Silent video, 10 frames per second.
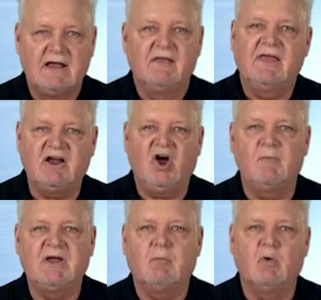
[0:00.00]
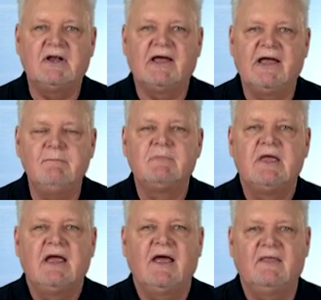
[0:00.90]
They call me up one day
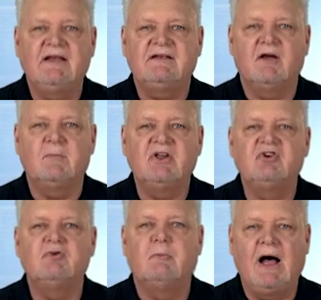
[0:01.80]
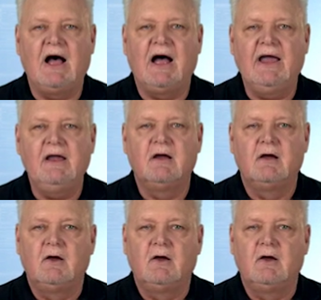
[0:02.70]
and they tell me to buy